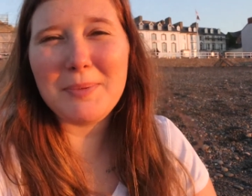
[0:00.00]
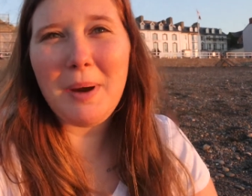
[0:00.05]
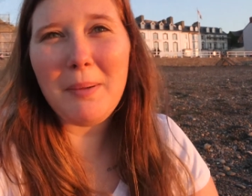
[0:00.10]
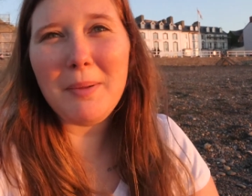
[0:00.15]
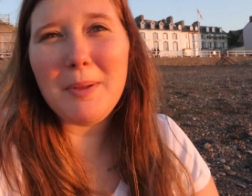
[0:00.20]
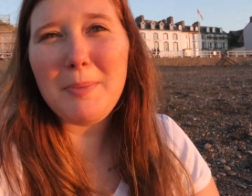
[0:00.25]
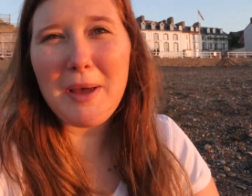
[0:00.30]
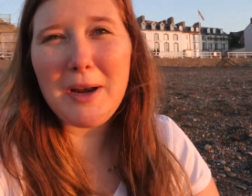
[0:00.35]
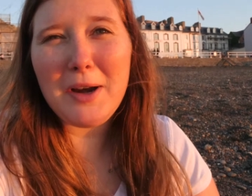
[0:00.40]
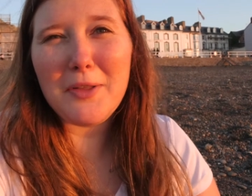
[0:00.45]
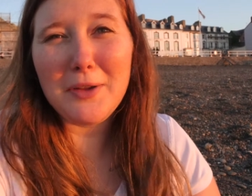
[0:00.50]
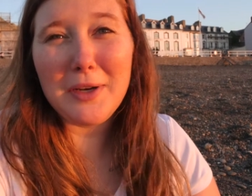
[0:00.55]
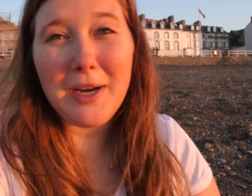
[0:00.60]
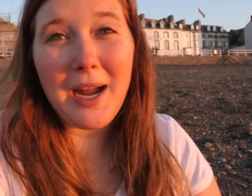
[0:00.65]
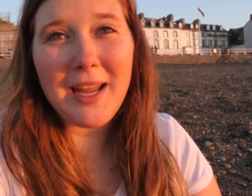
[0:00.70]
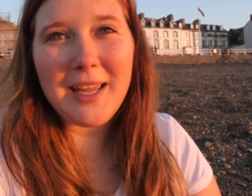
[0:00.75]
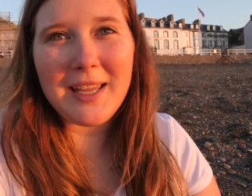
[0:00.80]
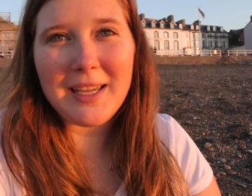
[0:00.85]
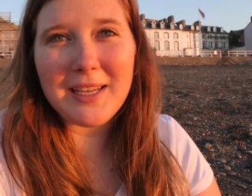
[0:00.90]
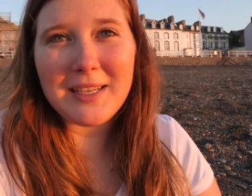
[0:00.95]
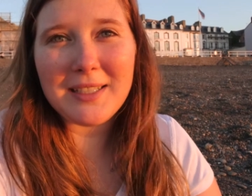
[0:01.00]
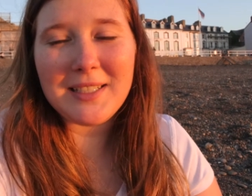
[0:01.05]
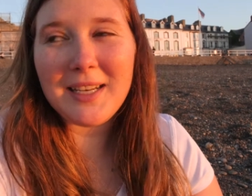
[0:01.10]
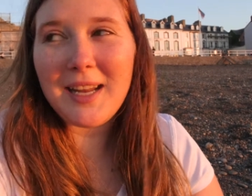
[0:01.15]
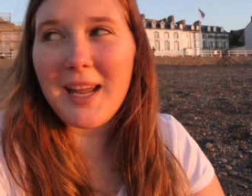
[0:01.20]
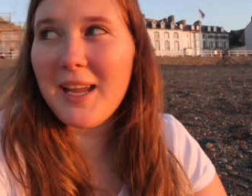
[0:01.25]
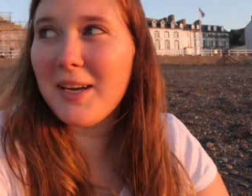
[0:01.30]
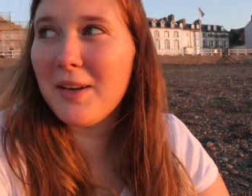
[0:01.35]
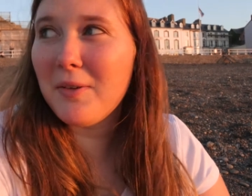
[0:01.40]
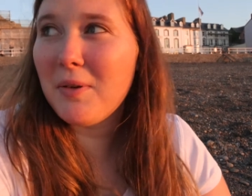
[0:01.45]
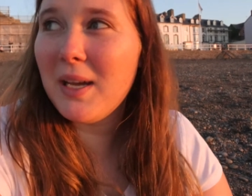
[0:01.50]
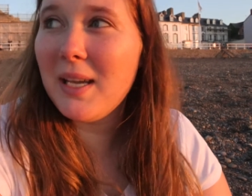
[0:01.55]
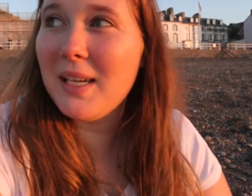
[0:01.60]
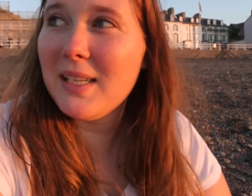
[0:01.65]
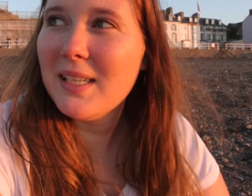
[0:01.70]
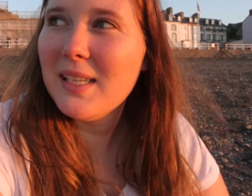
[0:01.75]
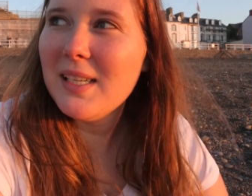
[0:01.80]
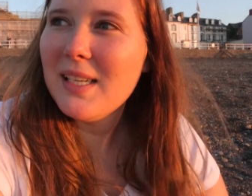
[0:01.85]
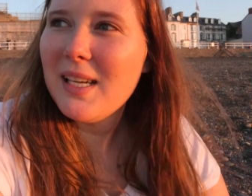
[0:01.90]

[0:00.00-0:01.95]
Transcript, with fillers: probably better than hiking today anyway.